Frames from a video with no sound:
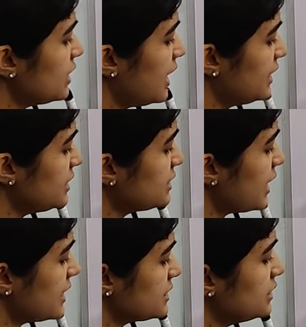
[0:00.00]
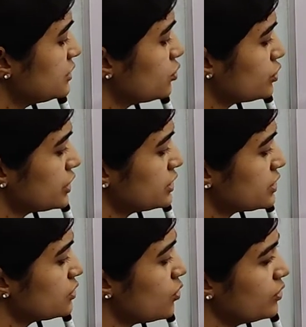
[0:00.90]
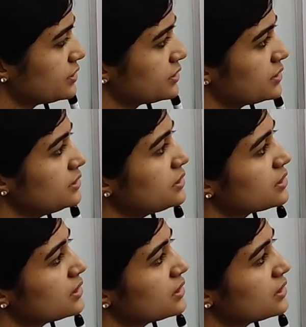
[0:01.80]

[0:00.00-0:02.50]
that is acid dissociation constant,